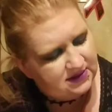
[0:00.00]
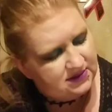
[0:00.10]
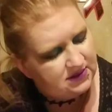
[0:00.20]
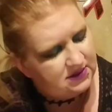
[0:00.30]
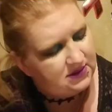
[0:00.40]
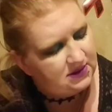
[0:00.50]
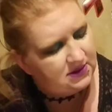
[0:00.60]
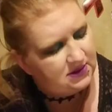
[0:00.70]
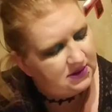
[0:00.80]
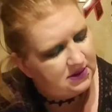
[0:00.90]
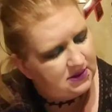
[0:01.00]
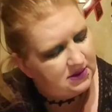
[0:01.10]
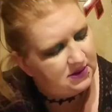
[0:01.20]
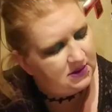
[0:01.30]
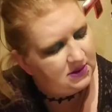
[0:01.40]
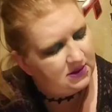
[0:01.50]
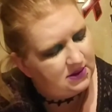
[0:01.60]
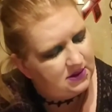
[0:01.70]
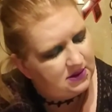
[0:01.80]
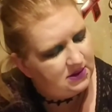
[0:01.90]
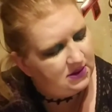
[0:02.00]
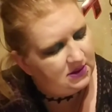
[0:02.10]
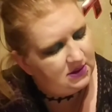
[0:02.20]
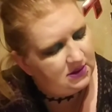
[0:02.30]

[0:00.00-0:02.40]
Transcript: [no speech]